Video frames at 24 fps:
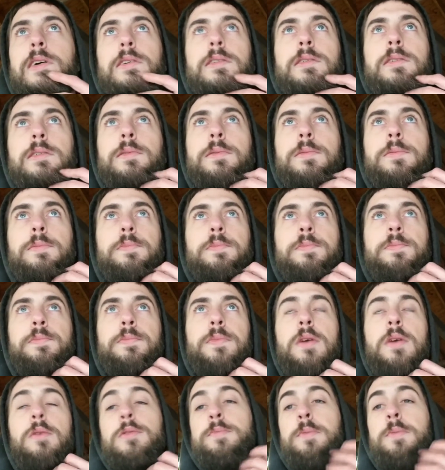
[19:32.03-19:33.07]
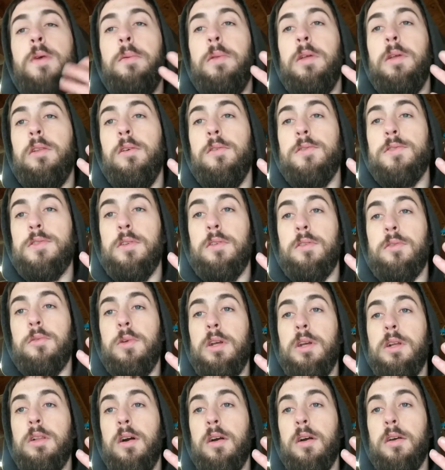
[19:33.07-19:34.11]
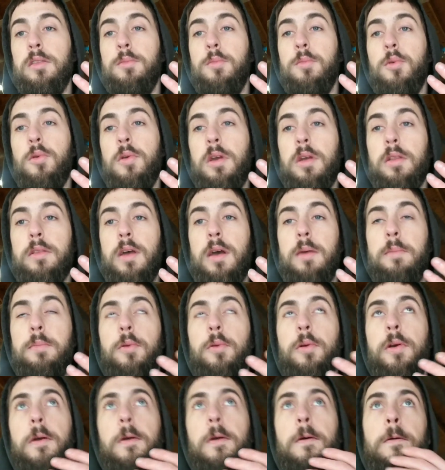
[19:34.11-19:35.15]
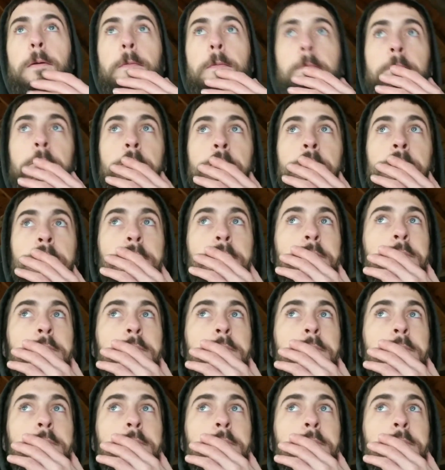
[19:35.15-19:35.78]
to 3 o'clock in the morning at that point. I had to get home.